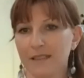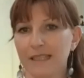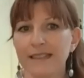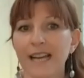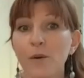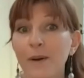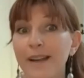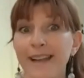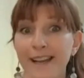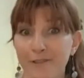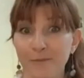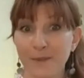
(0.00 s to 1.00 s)
And now I
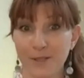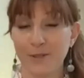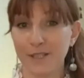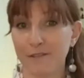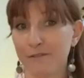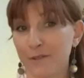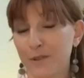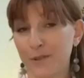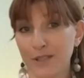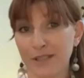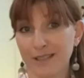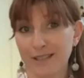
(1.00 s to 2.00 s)
have been trading for
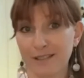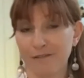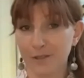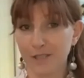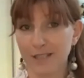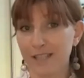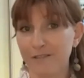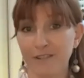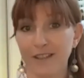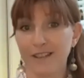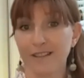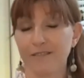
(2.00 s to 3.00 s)
a
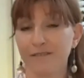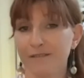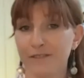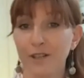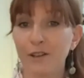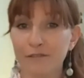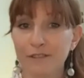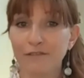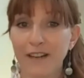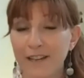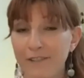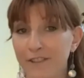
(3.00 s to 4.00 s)
living for over
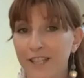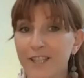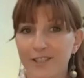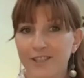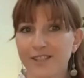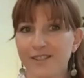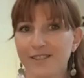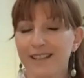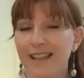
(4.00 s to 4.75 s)
5 years.